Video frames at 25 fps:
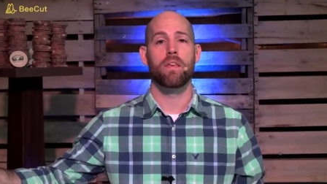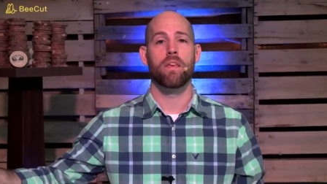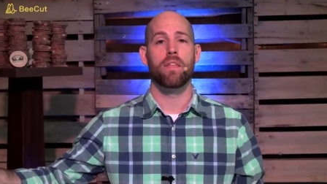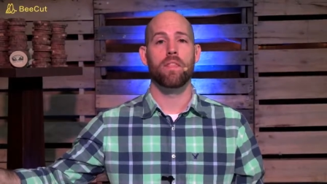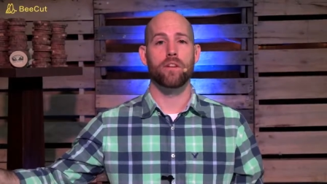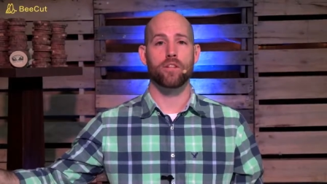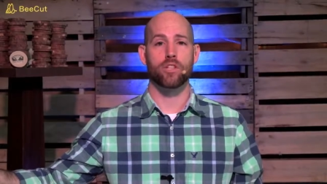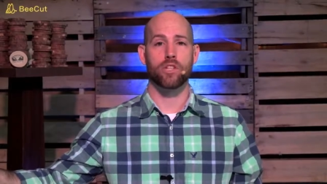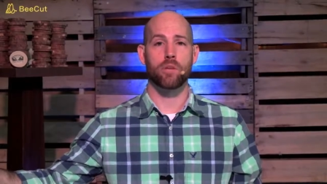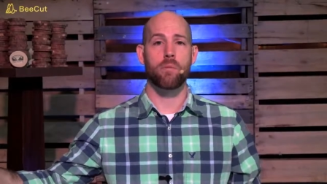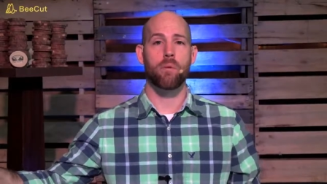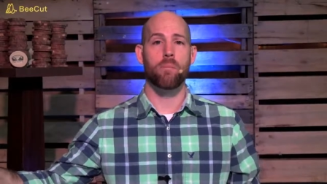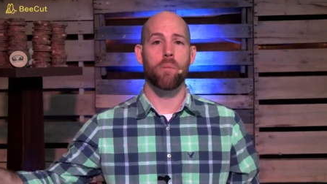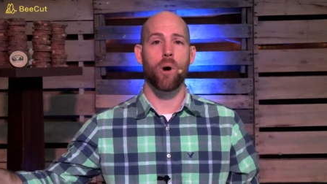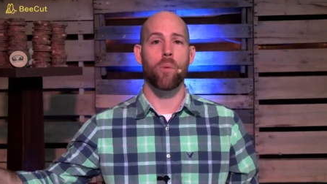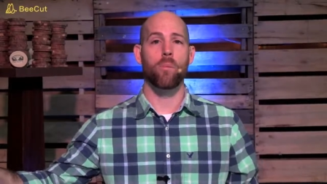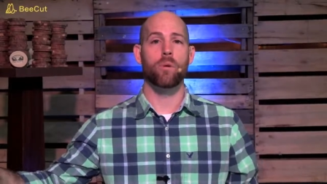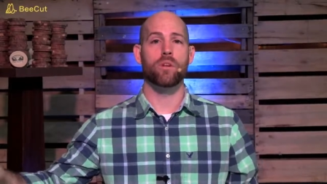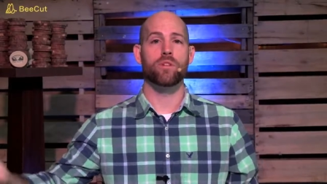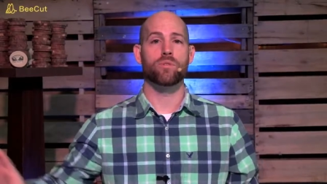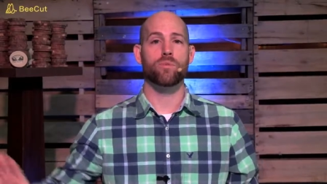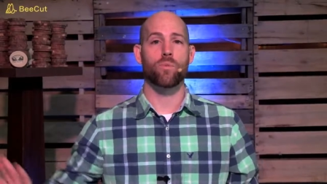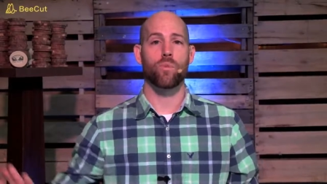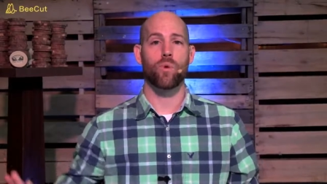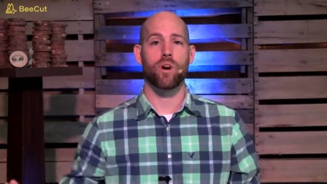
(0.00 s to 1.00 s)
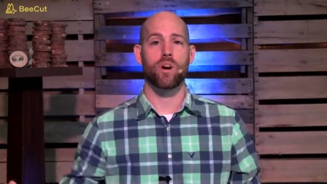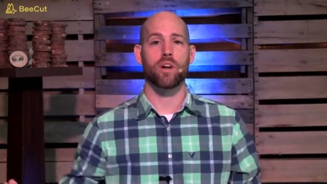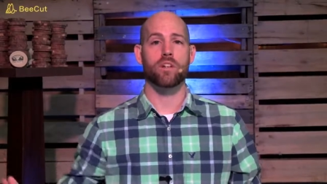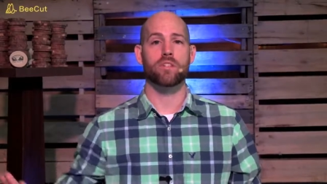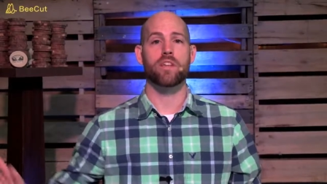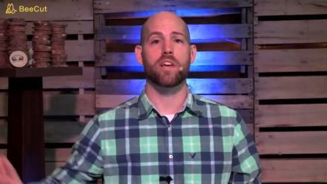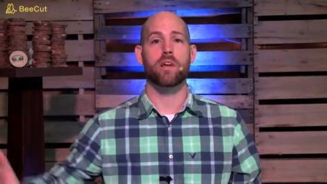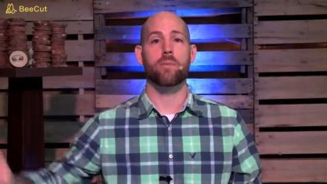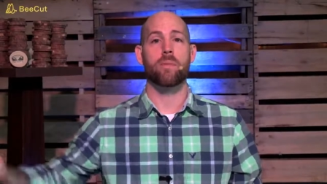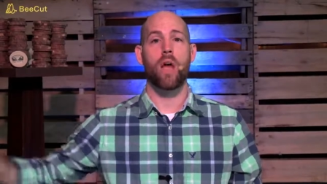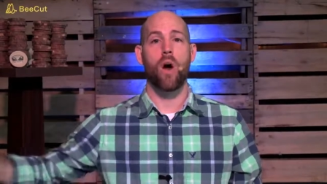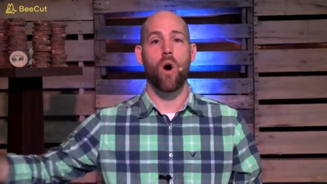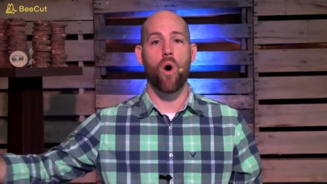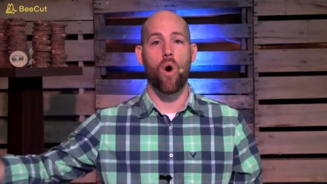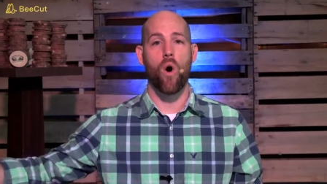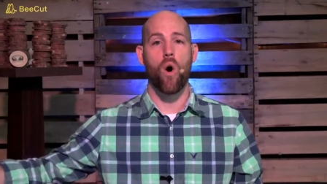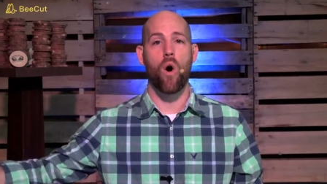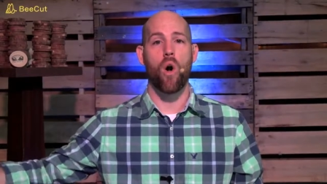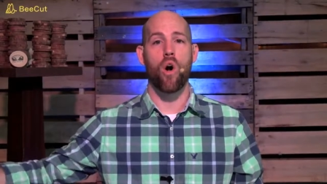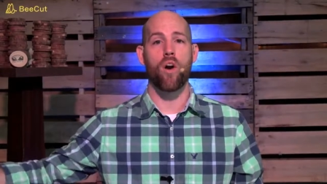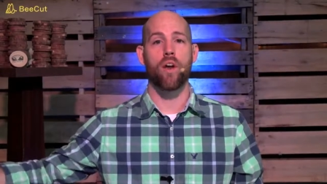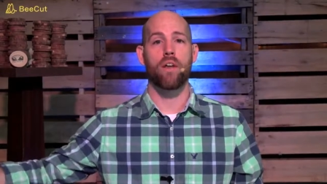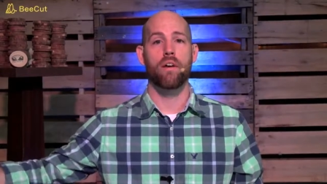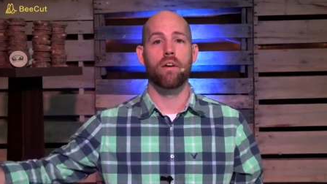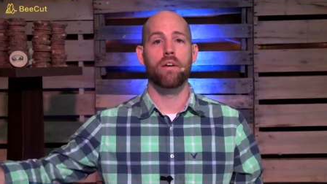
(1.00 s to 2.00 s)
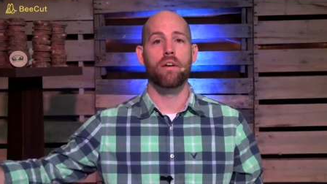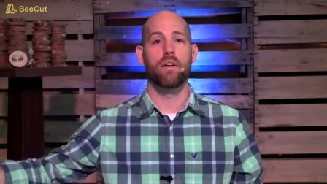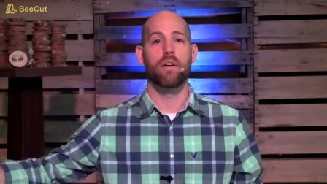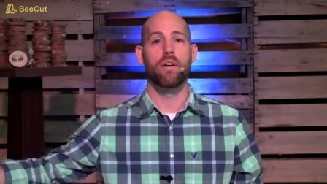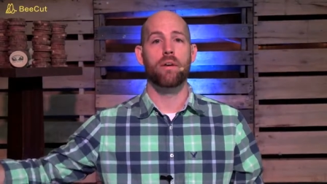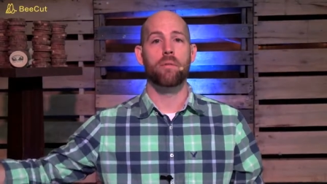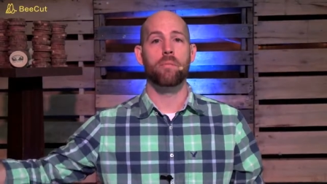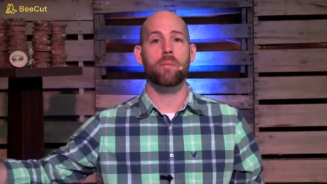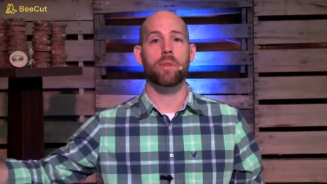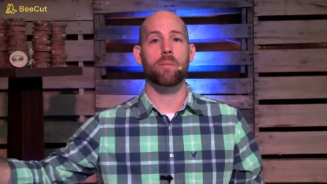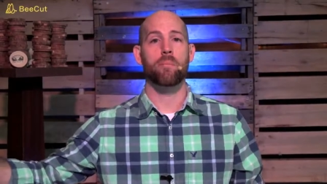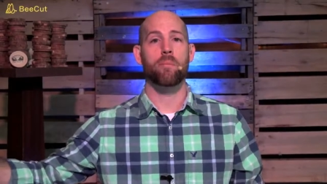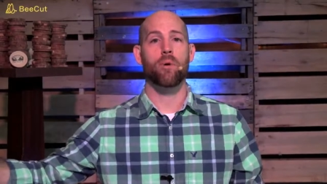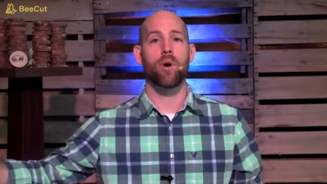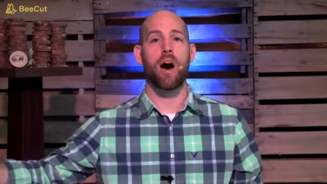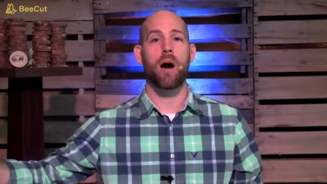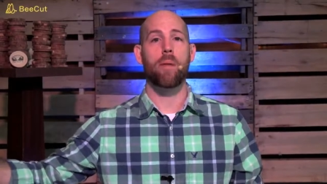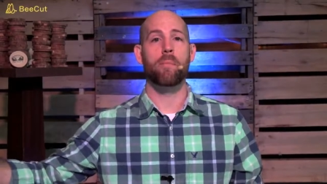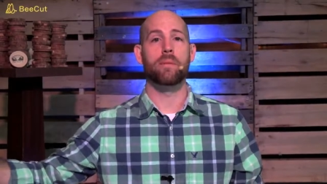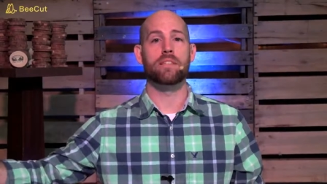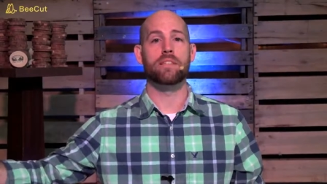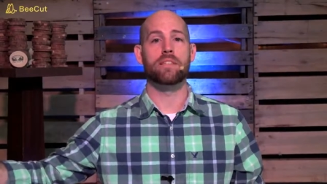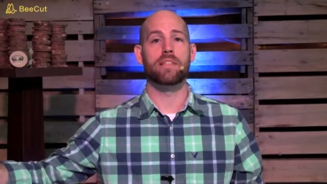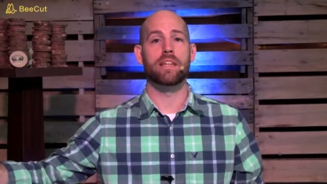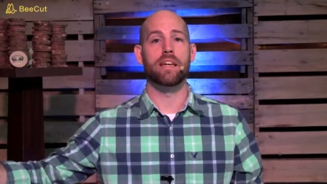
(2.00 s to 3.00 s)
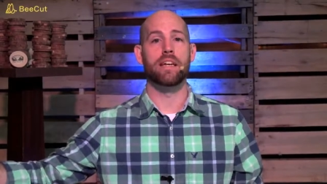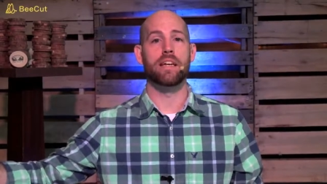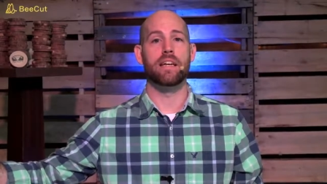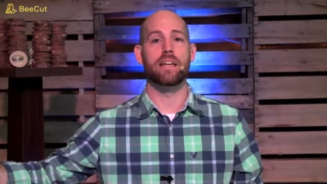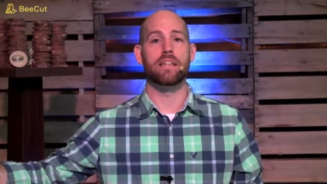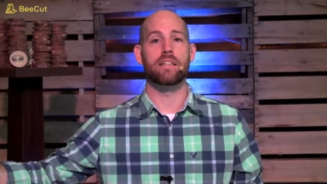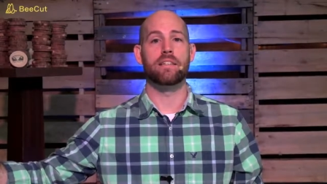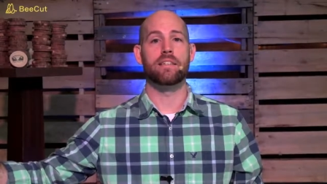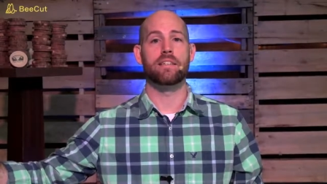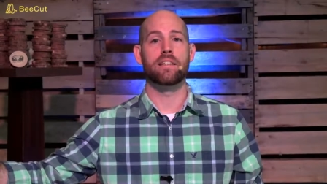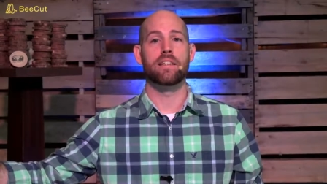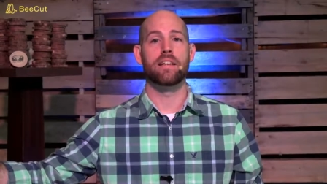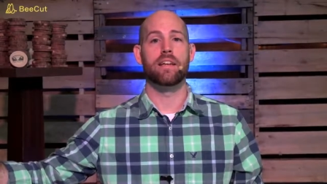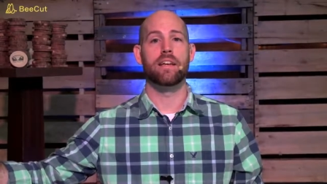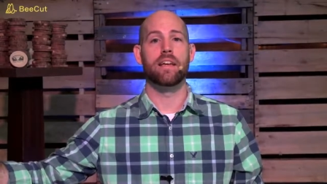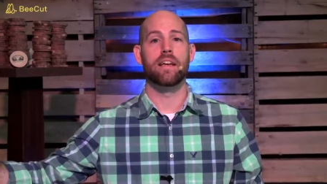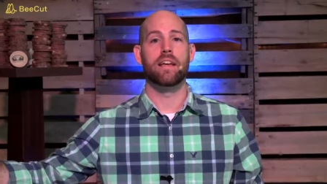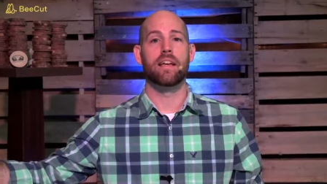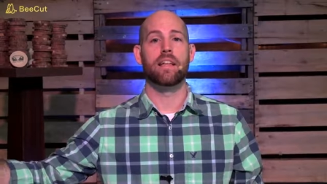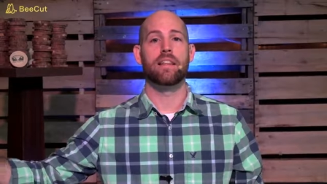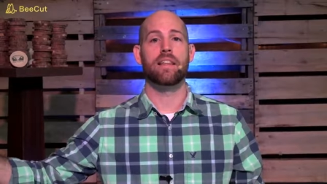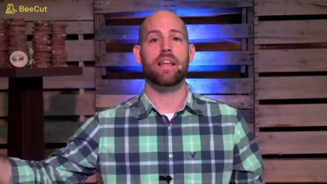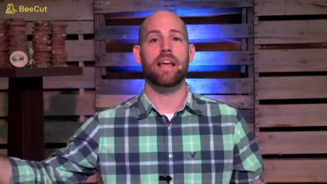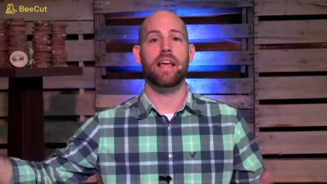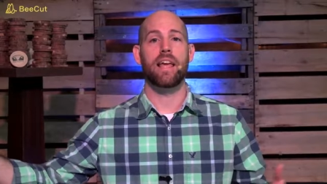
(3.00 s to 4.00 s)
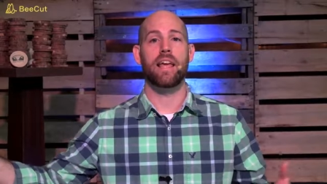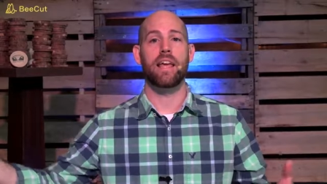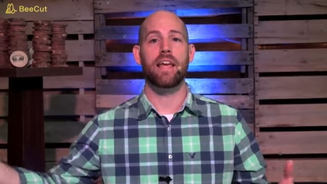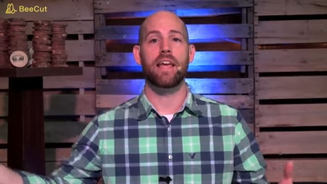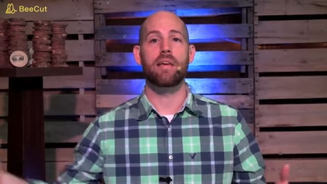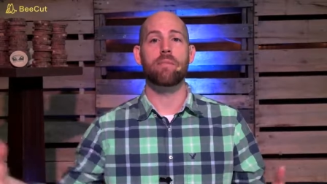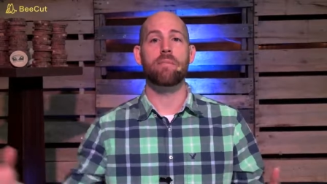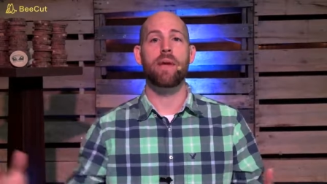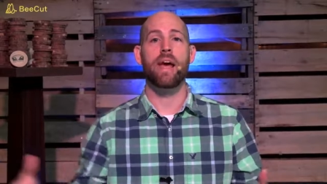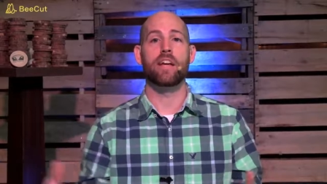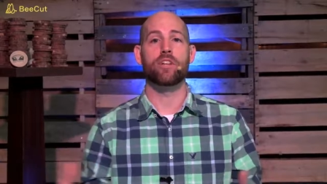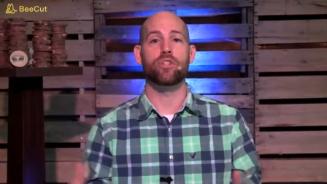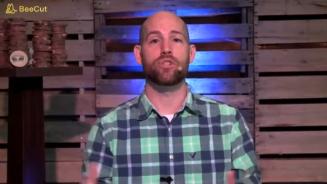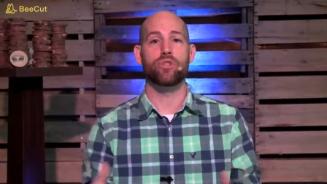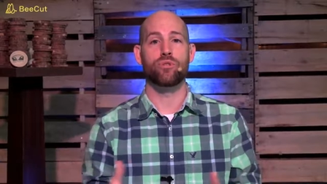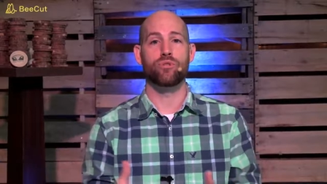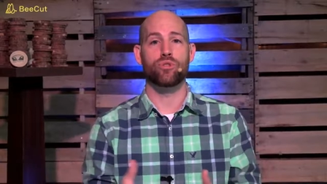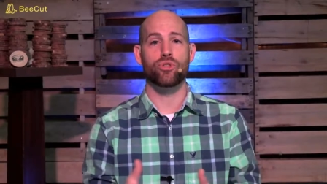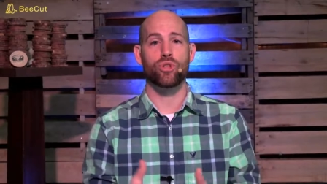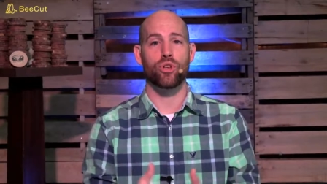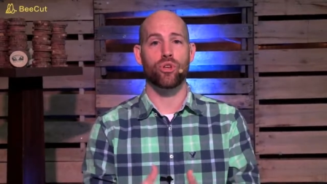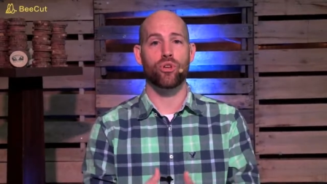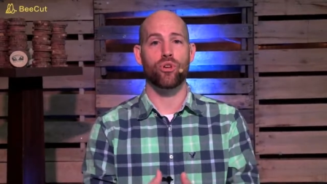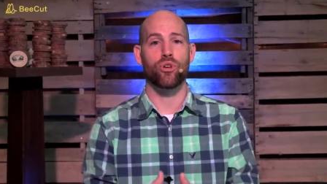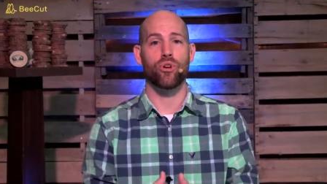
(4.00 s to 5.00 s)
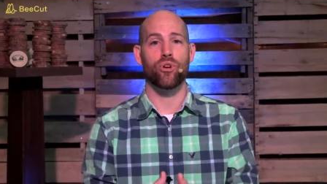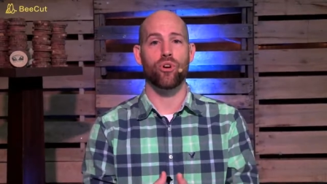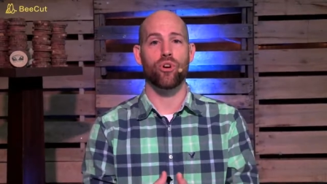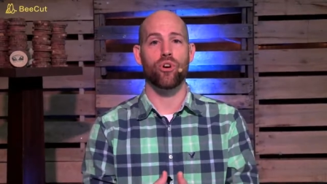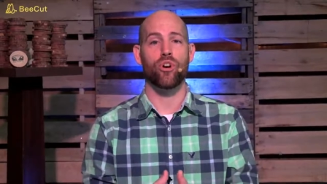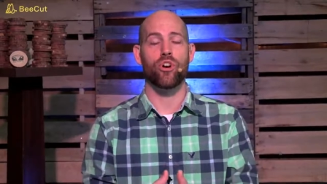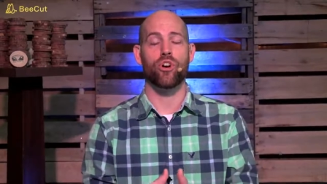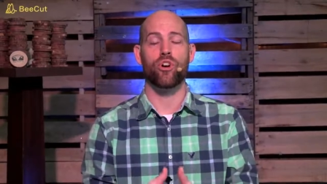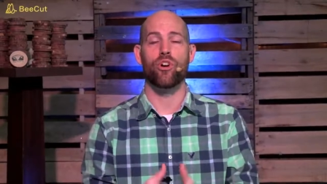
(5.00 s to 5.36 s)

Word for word: There's going to be moments where it's going to be hard, but the promise is that he makes you secure.